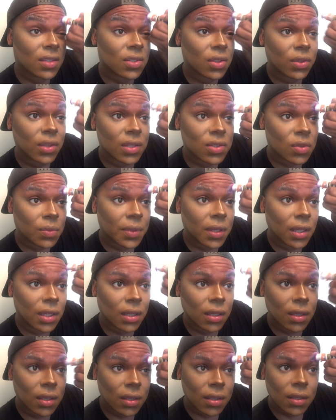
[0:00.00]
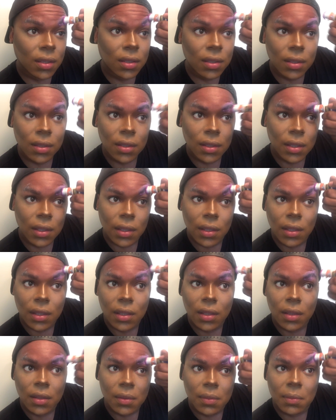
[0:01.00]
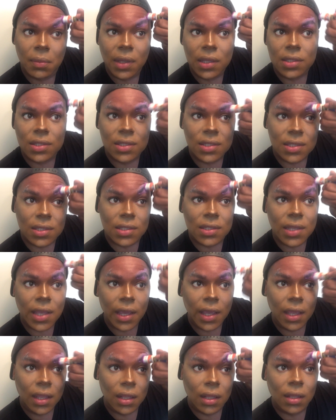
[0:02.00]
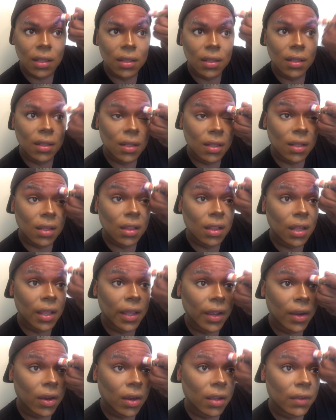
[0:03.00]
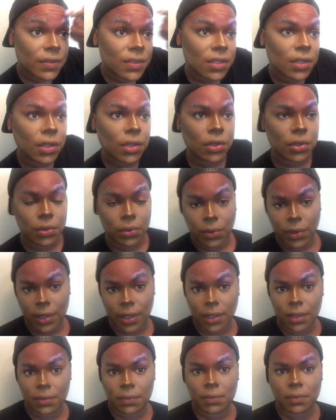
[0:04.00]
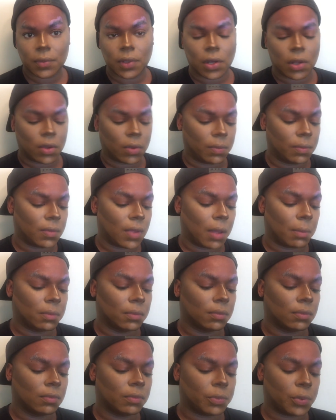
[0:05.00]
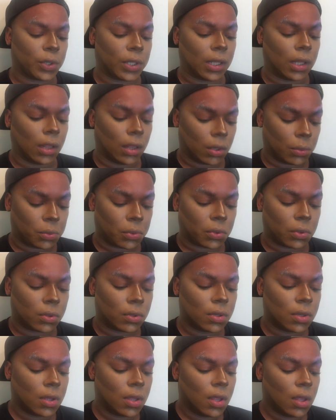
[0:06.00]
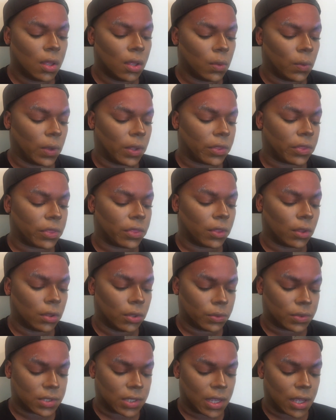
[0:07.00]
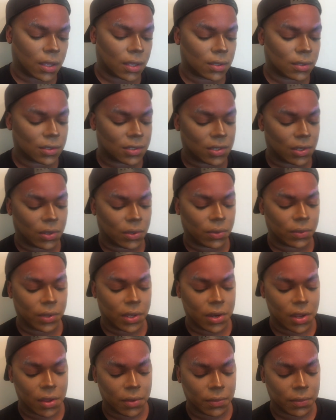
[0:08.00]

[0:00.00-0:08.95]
So this will be my second layer of security. I'm pretty liberal with the glue stick, so